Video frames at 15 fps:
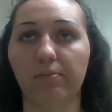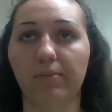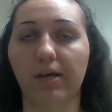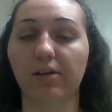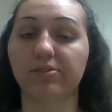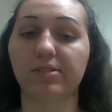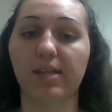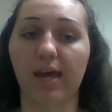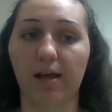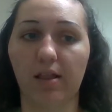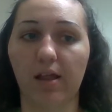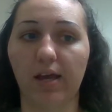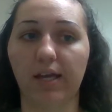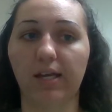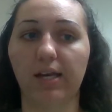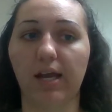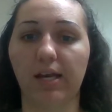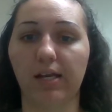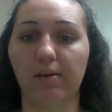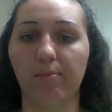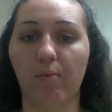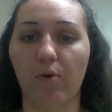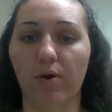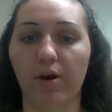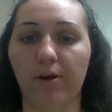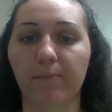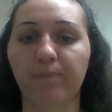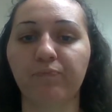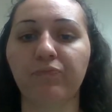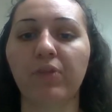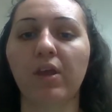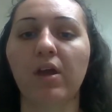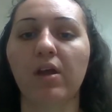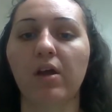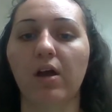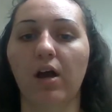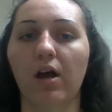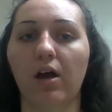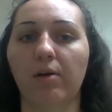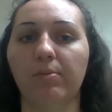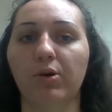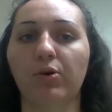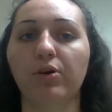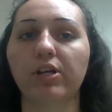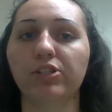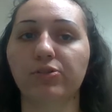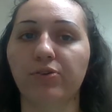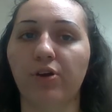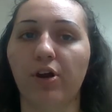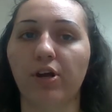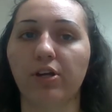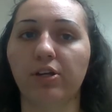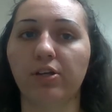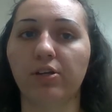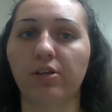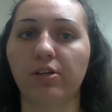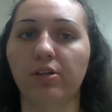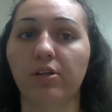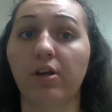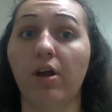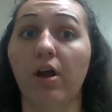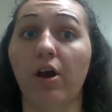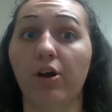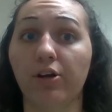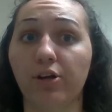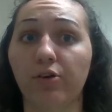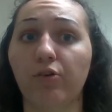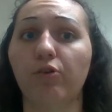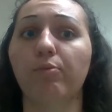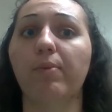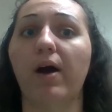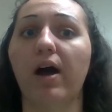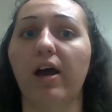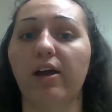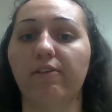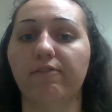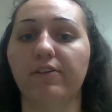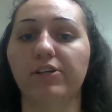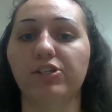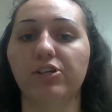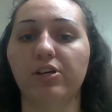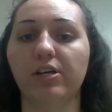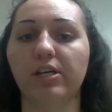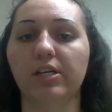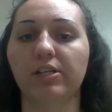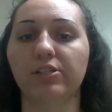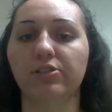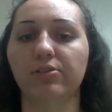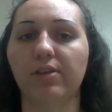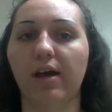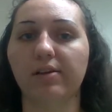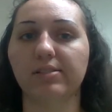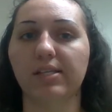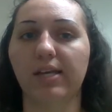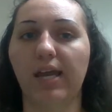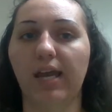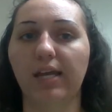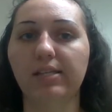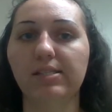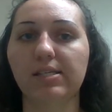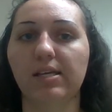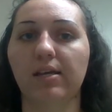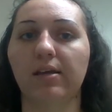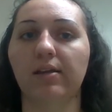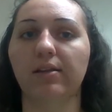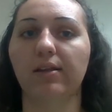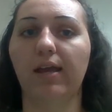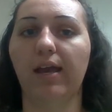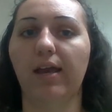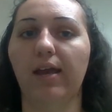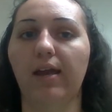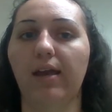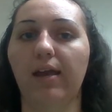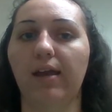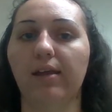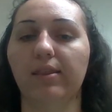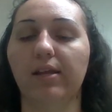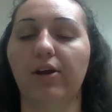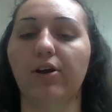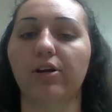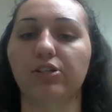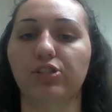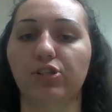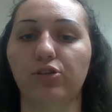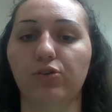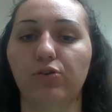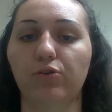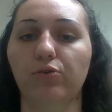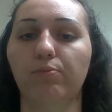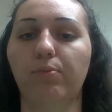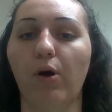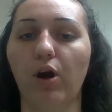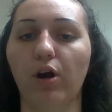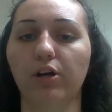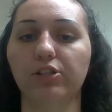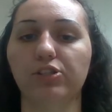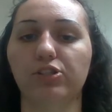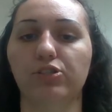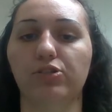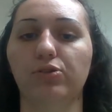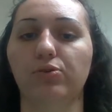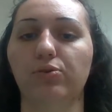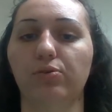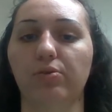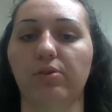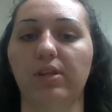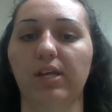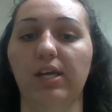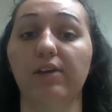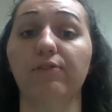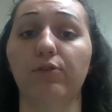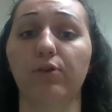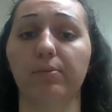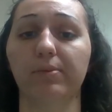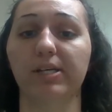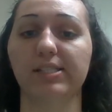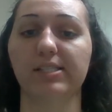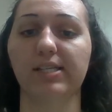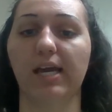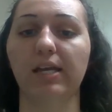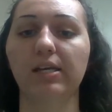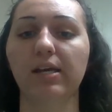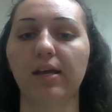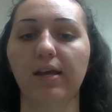counsel that client anymore. According to an article by Fisher in 2008, there are two parts to the informed consent.